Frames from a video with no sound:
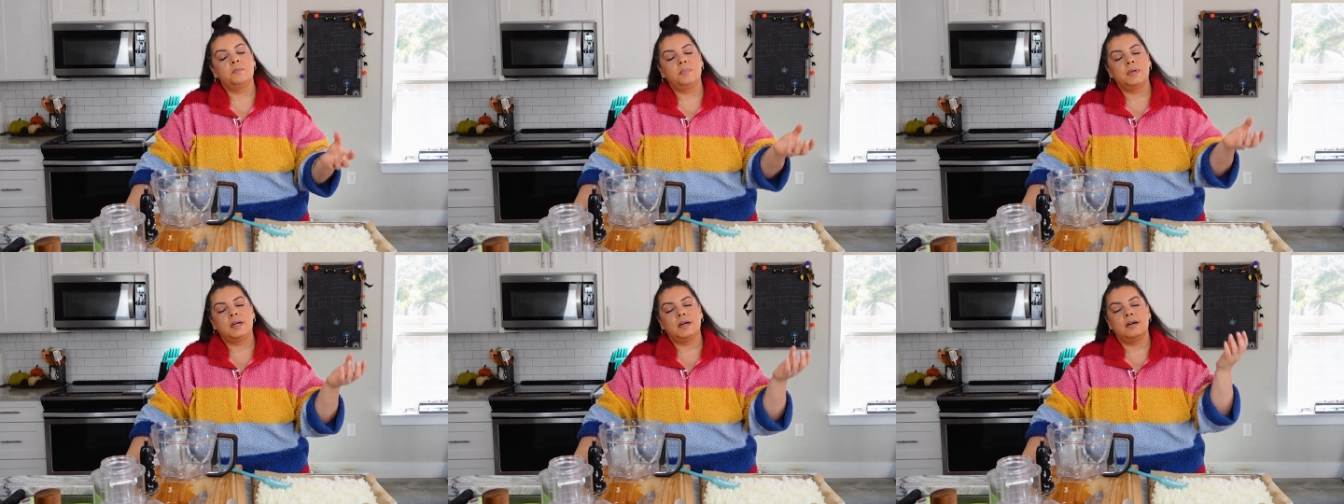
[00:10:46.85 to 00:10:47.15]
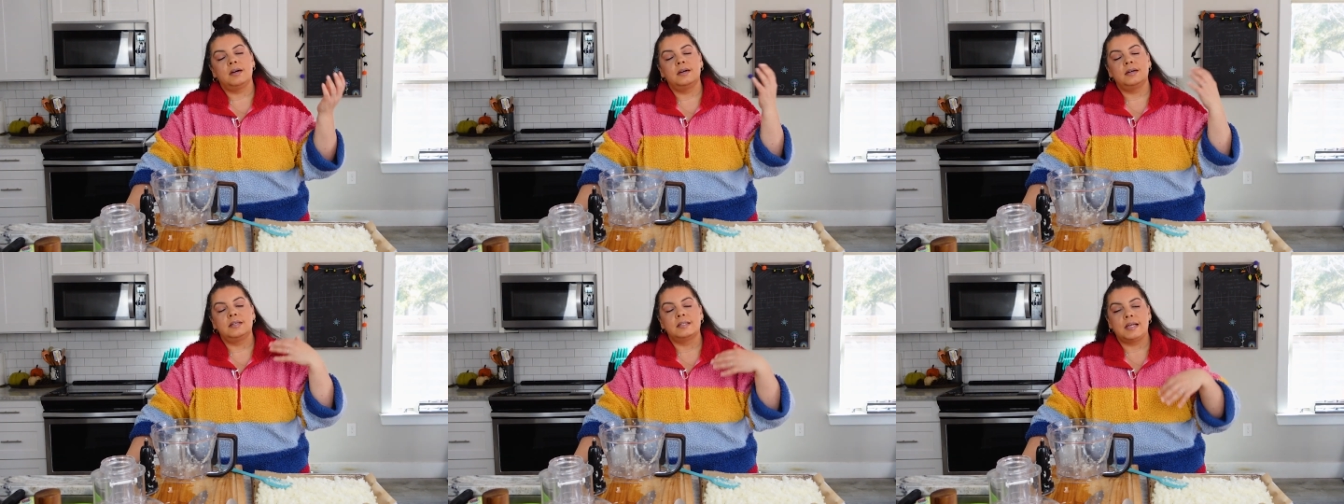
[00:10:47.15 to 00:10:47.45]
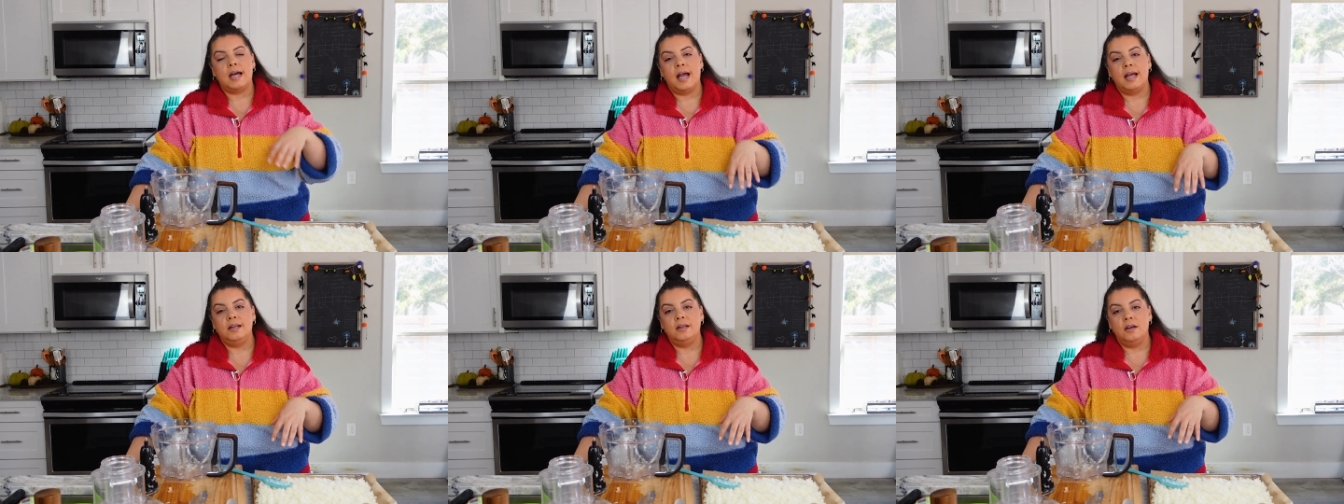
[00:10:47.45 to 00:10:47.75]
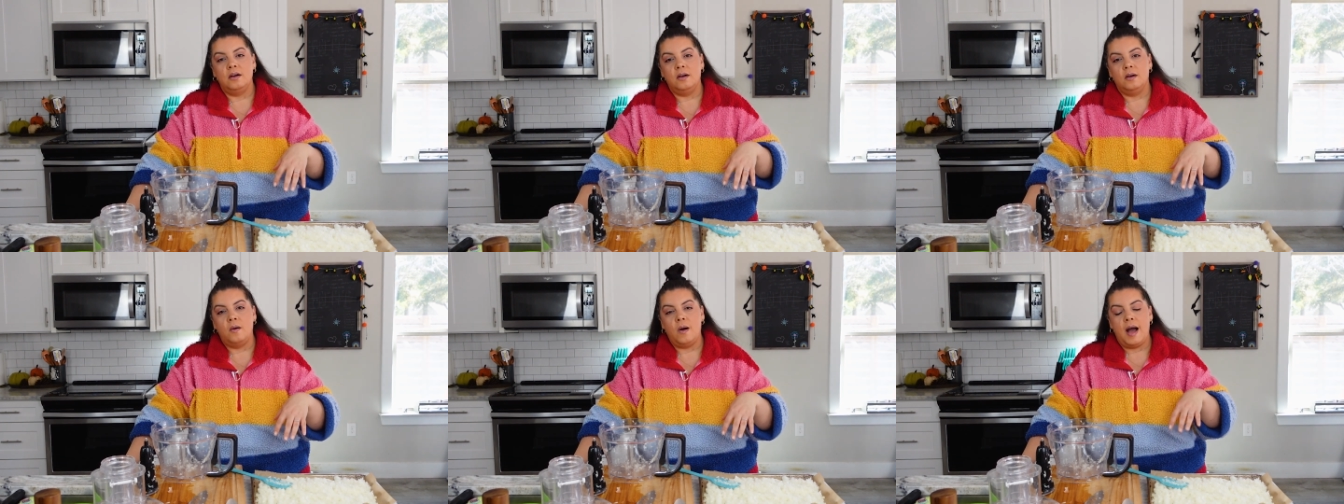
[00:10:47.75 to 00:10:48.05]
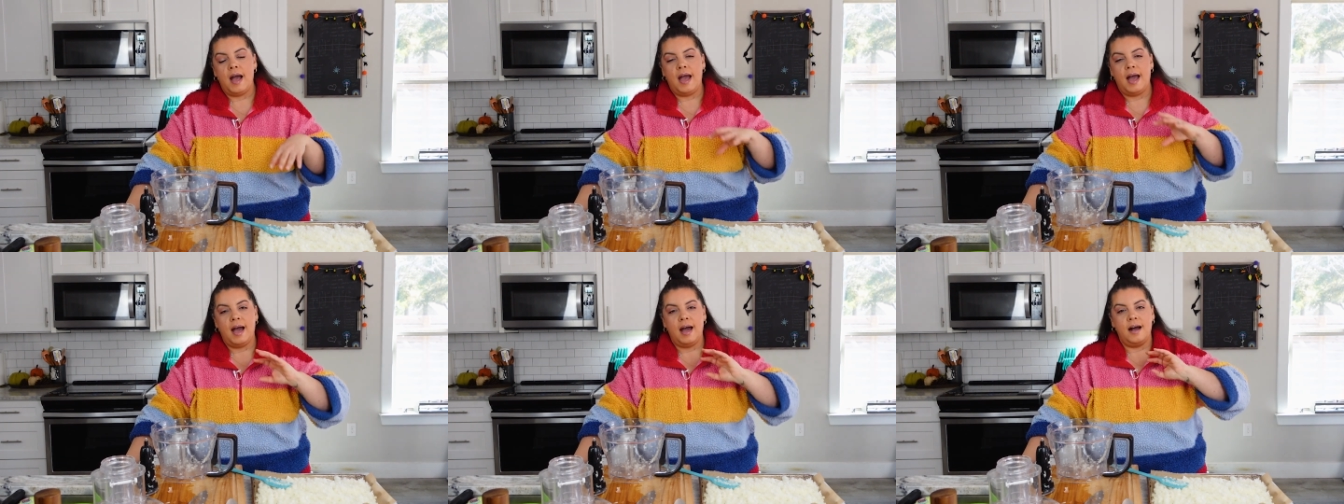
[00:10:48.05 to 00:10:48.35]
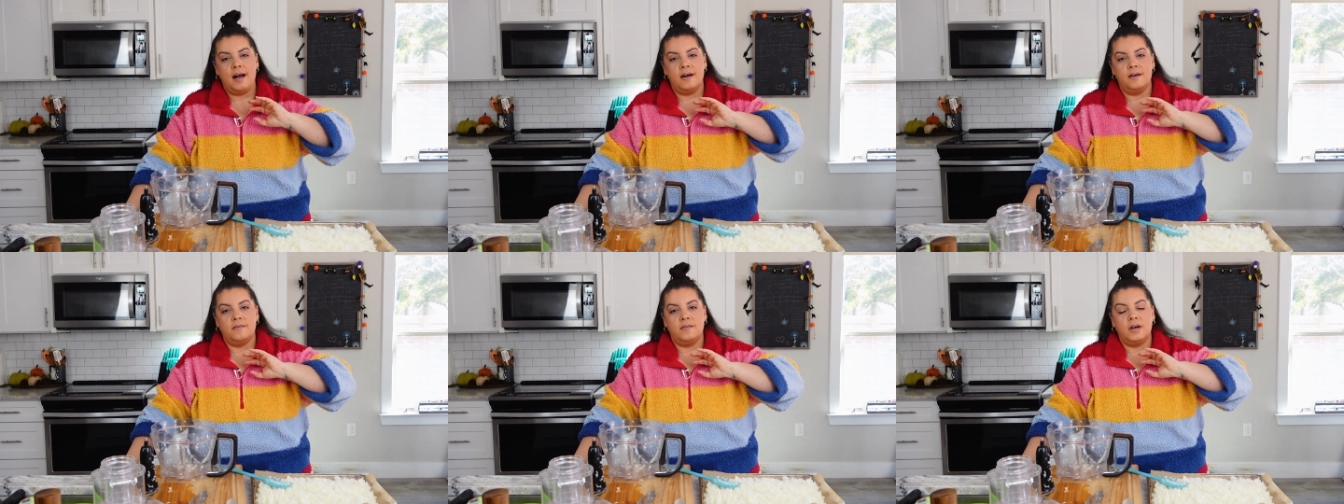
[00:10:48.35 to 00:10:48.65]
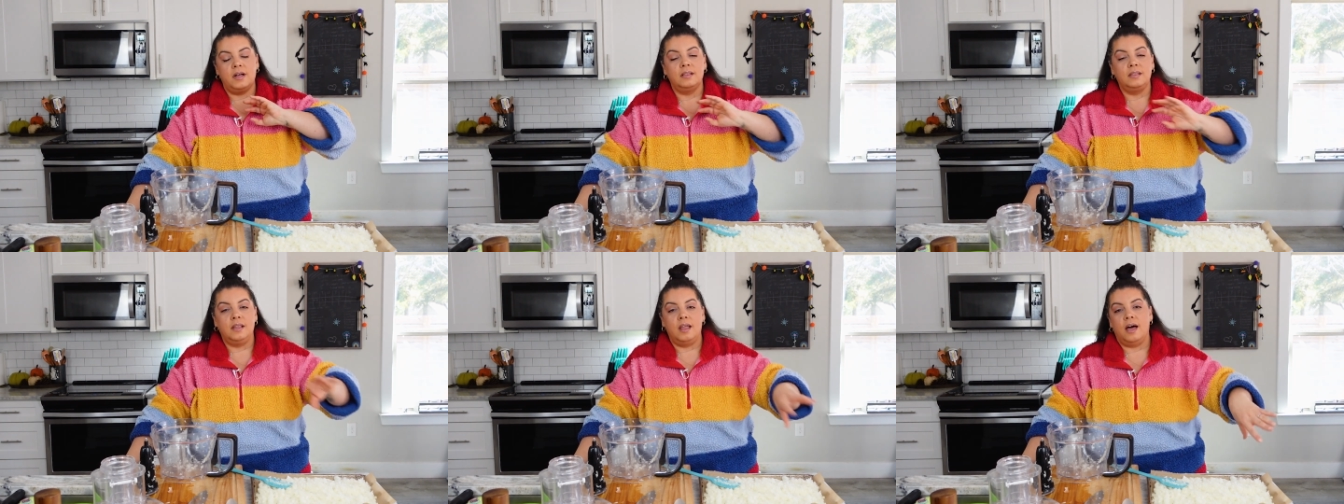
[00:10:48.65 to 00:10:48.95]
because I know I have
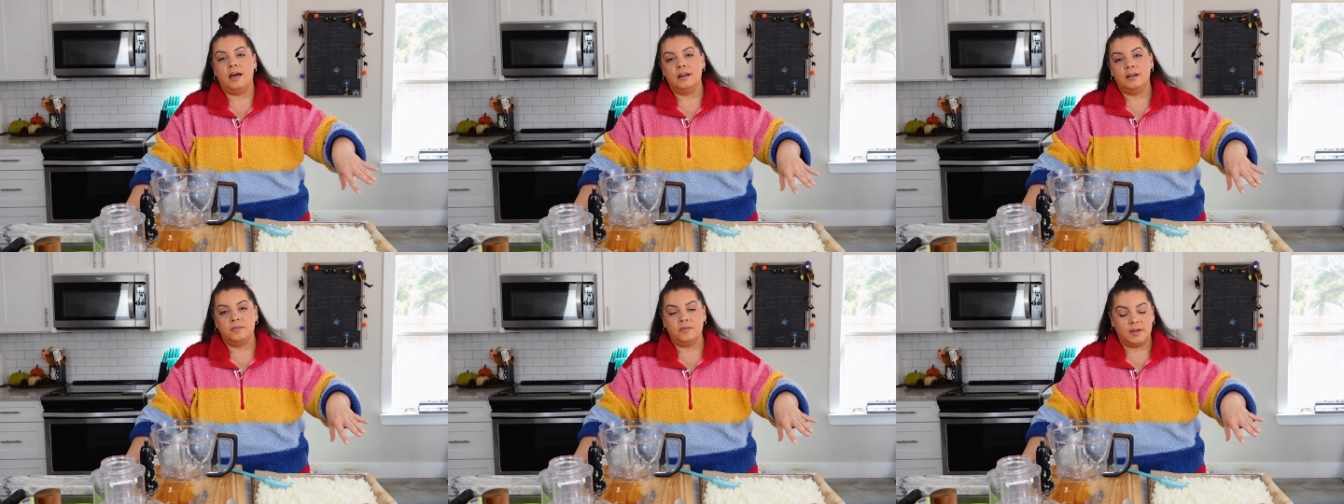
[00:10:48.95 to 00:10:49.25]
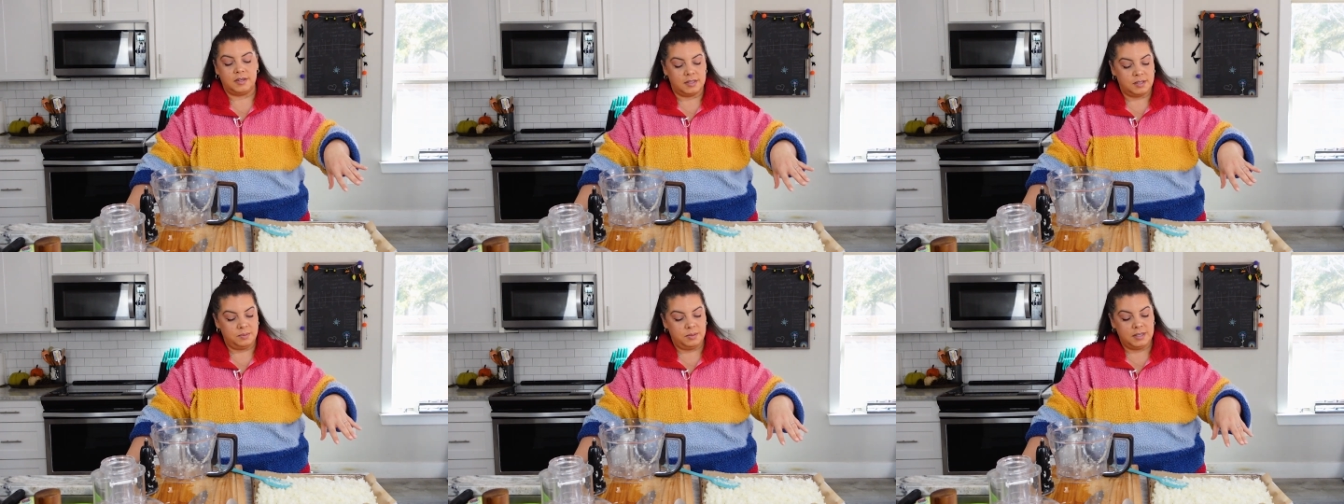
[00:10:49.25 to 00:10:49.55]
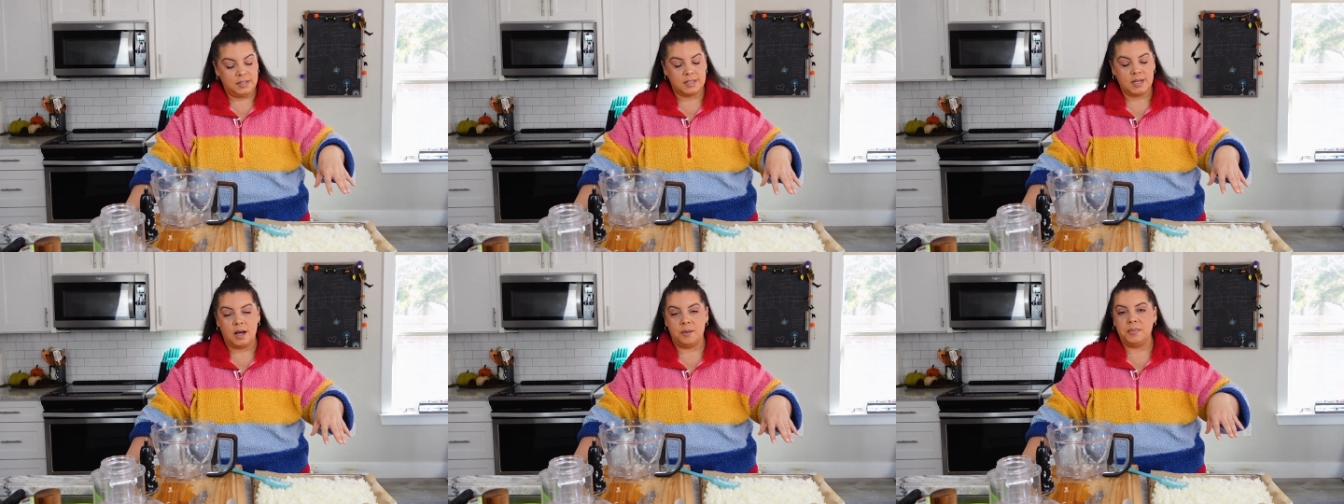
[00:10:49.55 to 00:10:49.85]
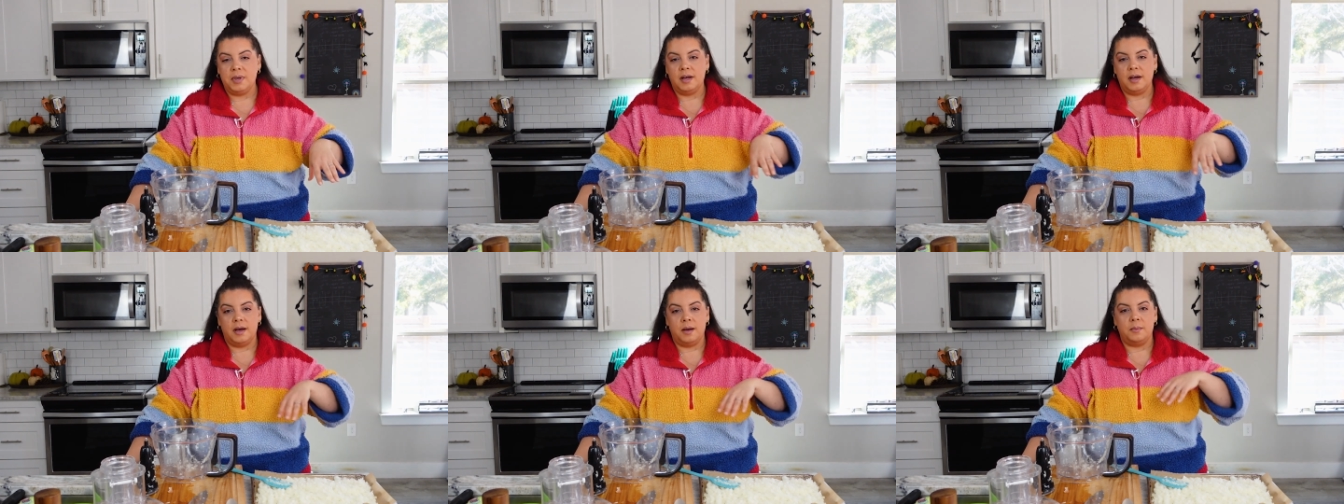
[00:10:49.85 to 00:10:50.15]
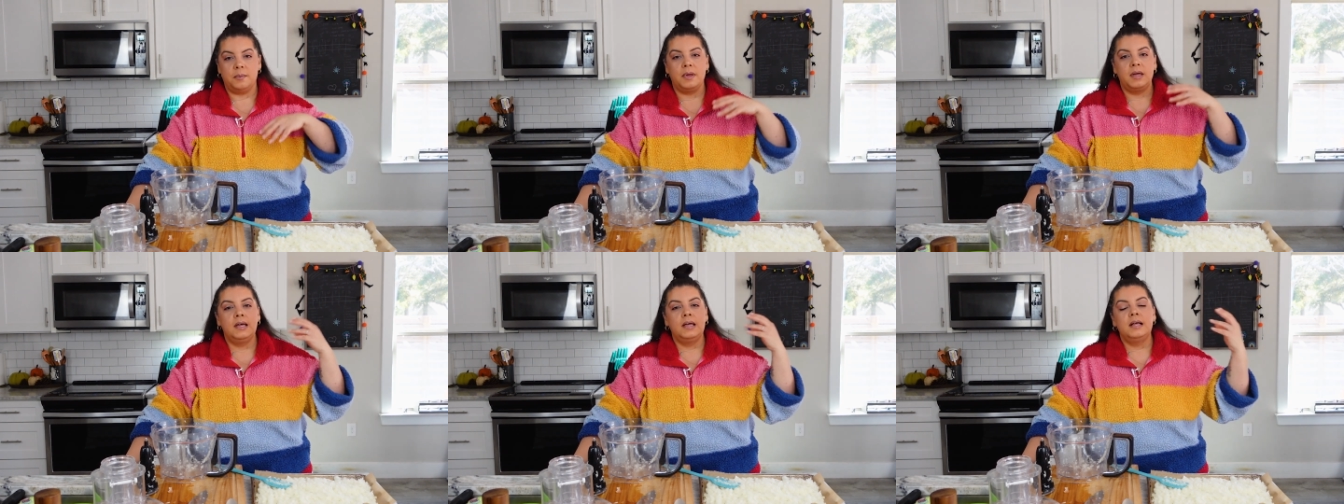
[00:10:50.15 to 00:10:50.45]
a lot of recipes coming up